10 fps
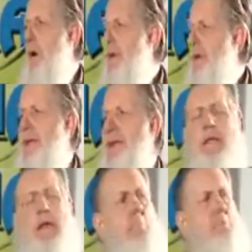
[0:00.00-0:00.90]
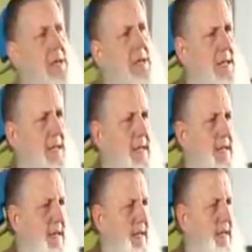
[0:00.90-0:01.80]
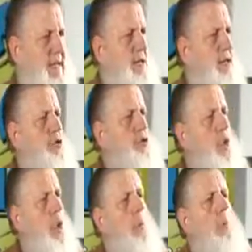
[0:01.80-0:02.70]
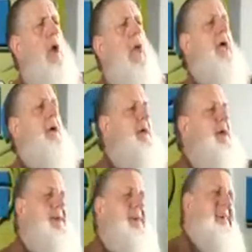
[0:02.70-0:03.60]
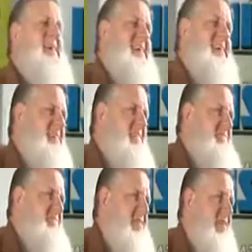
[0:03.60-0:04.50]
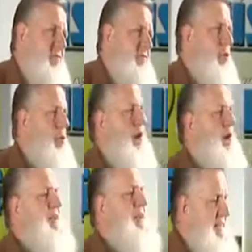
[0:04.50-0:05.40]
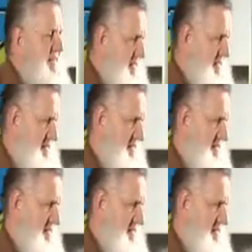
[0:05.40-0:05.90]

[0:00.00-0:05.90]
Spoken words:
he did completely. There's no blaming Eve for what he did.